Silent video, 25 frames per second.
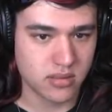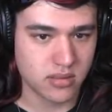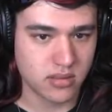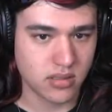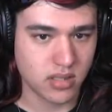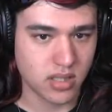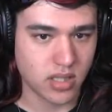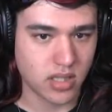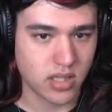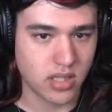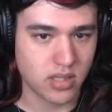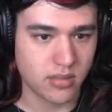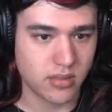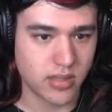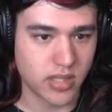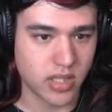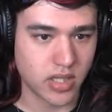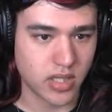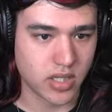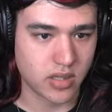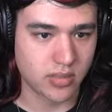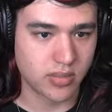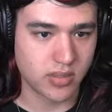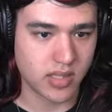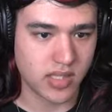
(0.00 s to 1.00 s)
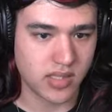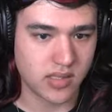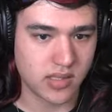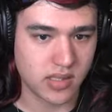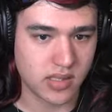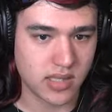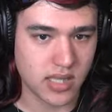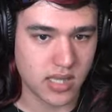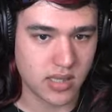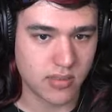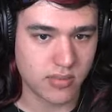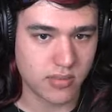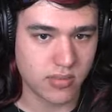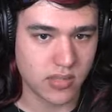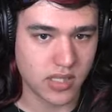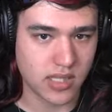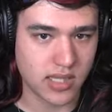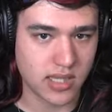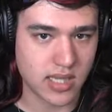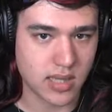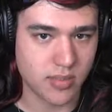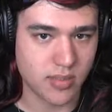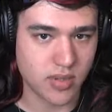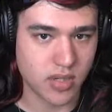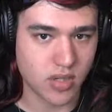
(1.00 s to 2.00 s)
Oh my god, please let that
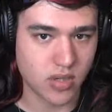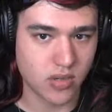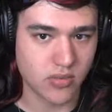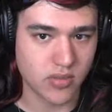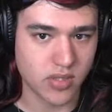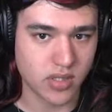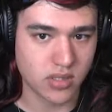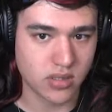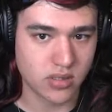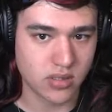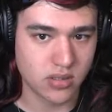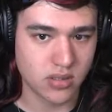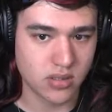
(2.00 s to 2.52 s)
let that be over.